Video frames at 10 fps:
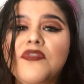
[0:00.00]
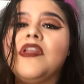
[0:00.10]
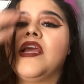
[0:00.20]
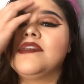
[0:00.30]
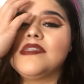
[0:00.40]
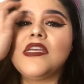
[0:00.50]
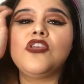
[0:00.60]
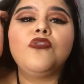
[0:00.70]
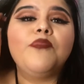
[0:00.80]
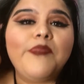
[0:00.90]
The next day,
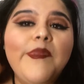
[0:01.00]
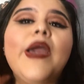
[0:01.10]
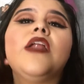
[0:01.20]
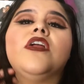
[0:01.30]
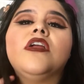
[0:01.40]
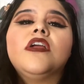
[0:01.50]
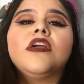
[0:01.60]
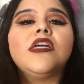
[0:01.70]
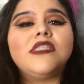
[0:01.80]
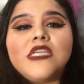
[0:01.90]
you better
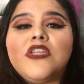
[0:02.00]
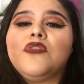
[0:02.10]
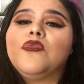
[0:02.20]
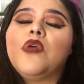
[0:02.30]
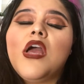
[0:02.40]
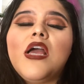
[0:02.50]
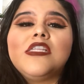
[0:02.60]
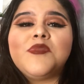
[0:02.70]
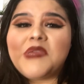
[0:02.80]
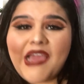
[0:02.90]
continue
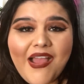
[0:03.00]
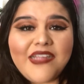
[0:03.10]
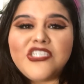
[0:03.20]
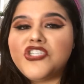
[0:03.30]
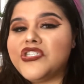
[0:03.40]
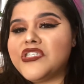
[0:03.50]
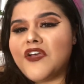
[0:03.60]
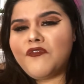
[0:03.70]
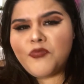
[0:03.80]
to be kind to yourself.